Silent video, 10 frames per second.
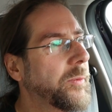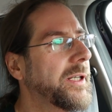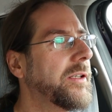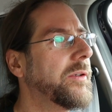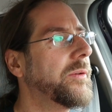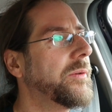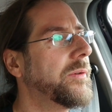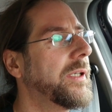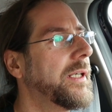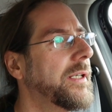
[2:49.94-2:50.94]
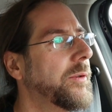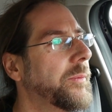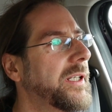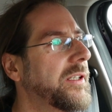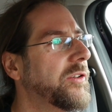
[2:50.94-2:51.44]
when you
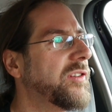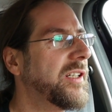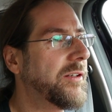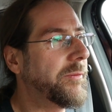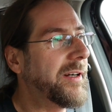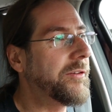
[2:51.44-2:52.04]
steer